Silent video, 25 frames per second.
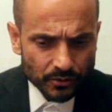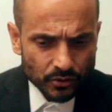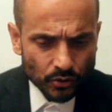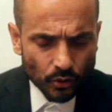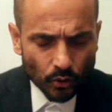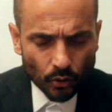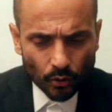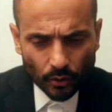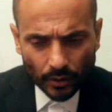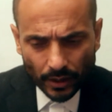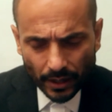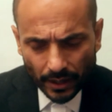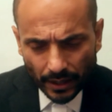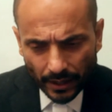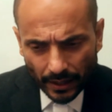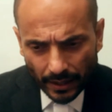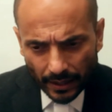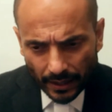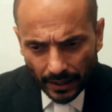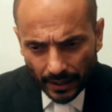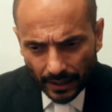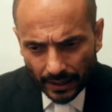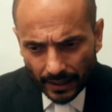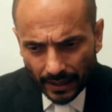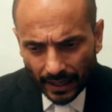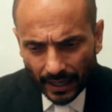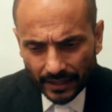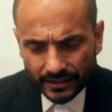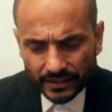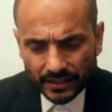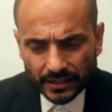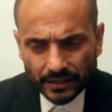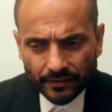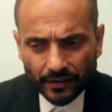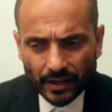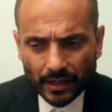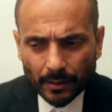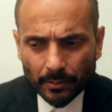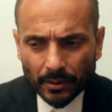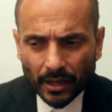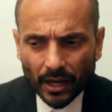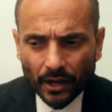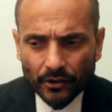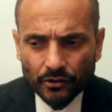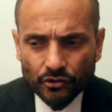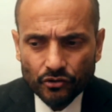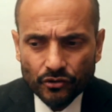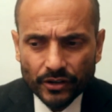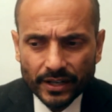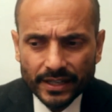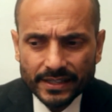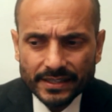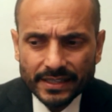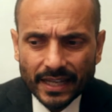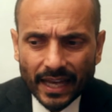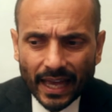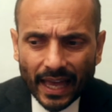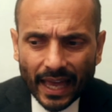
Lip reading: or underdeveloped countries,